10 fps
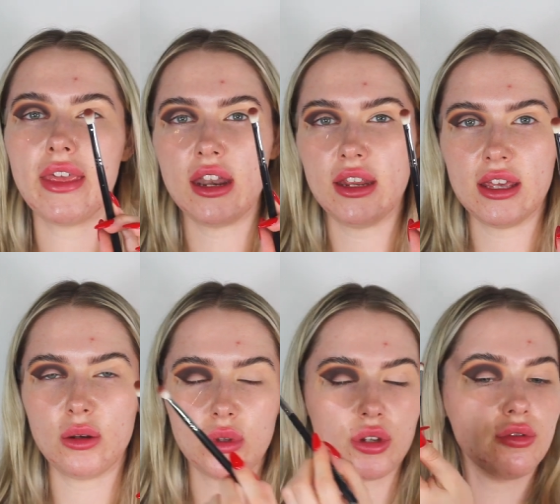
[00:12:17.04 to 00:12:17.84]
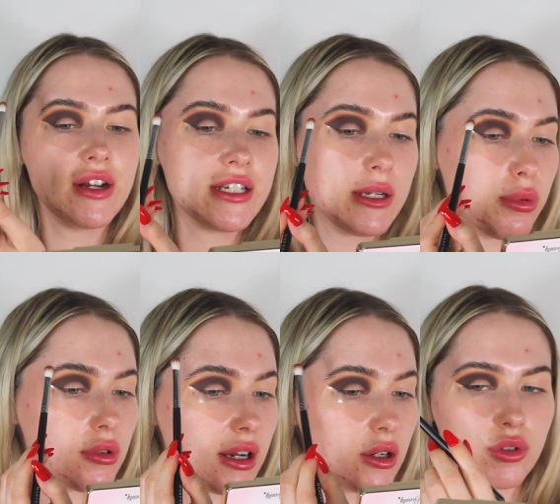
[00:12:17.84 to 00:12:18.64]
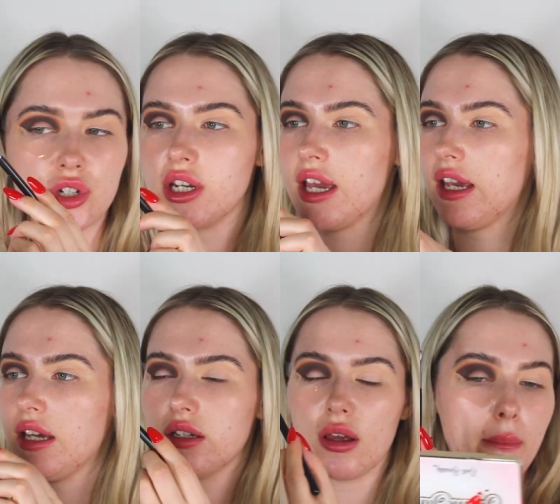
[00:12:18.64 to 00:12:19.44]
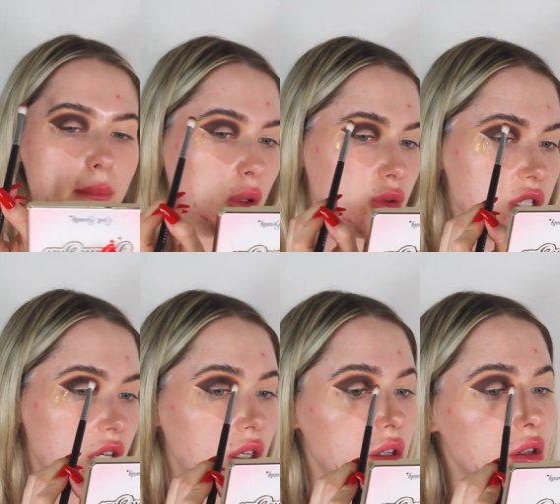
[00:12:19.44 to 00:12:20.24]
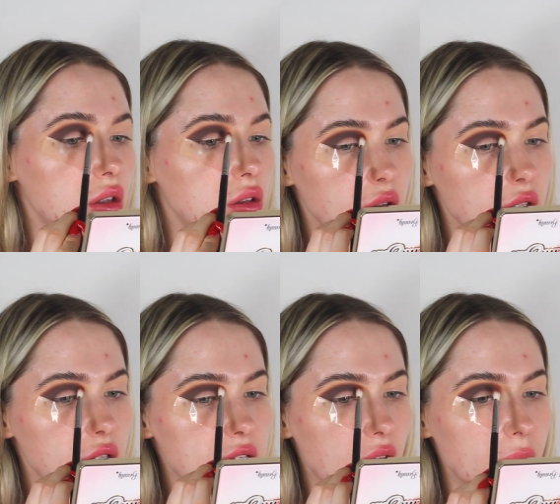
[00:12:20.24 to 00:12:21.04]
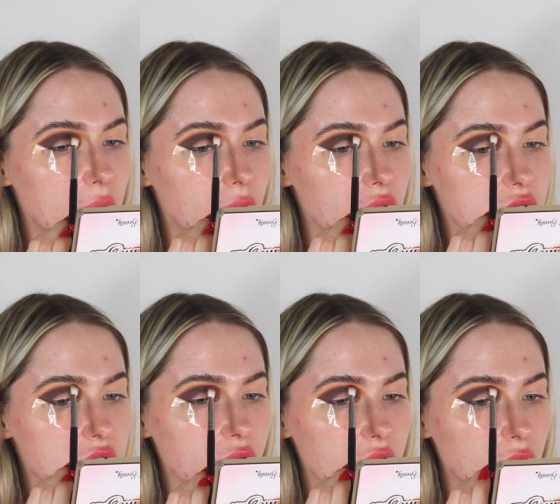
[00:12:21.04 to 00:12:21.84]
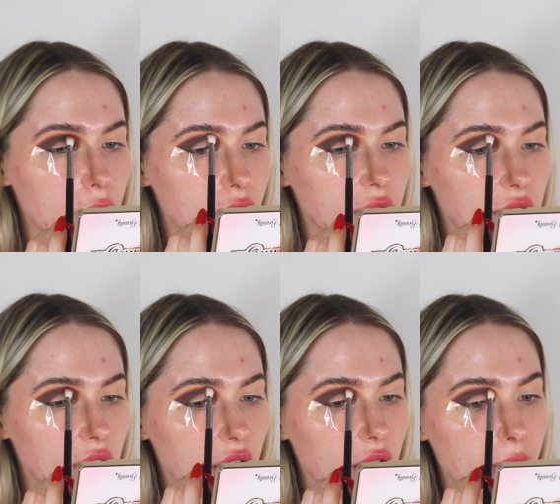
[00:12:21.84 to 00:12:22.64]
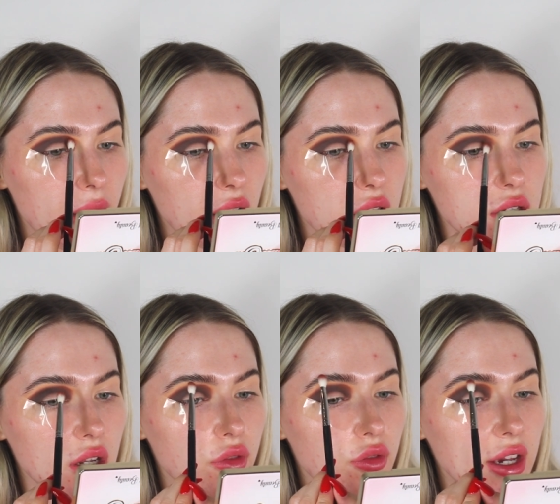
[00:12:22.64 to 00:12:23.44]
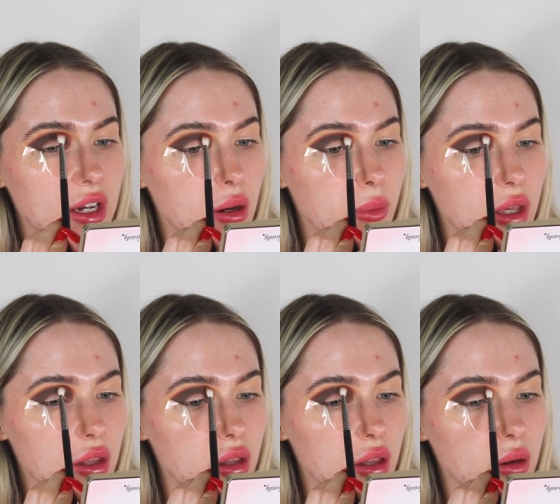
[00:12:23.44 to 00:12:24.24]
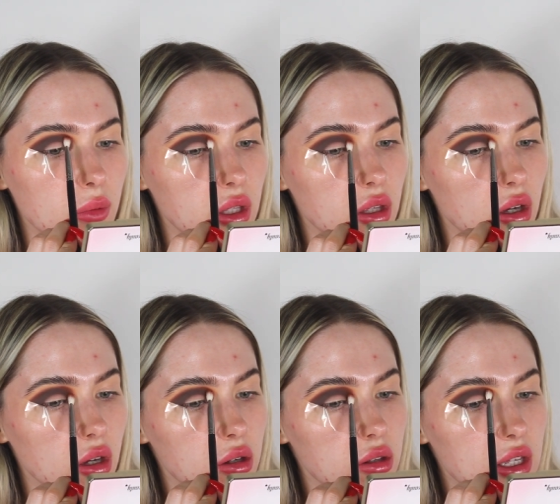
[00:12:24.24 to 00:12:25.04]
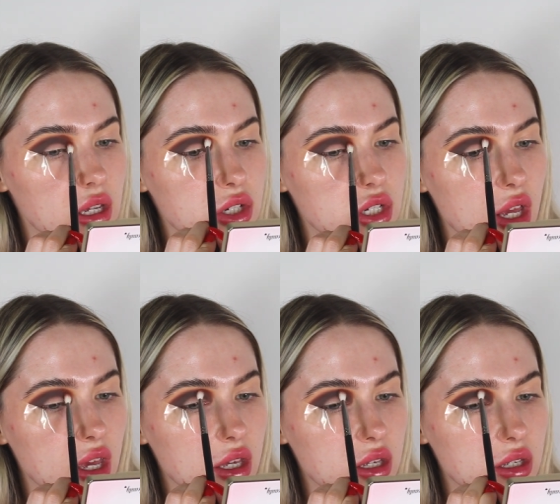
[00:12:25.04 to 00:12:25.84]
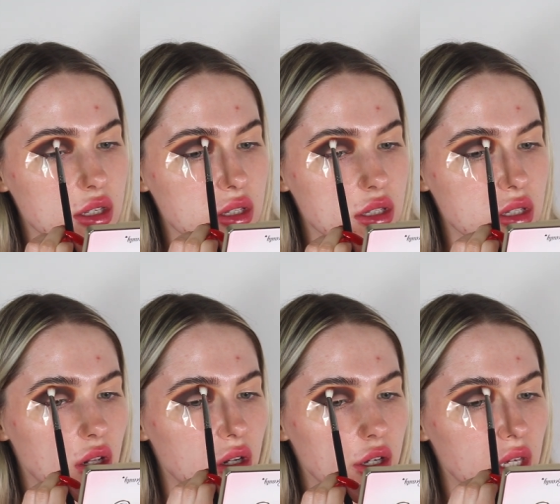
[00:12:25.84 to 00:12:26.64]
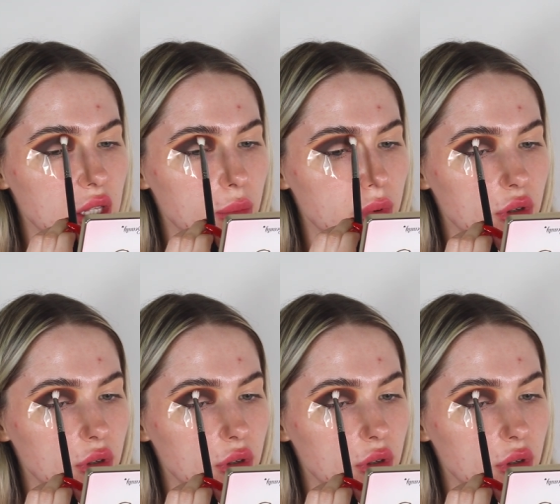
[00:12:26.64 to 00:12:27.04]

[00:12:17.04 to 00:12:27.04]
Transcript: then in with the Ready Brown shade, Molten. Doing tapping motions. I really want to bring that colour back. It's going to fade a bit. There we go. There she is. Looking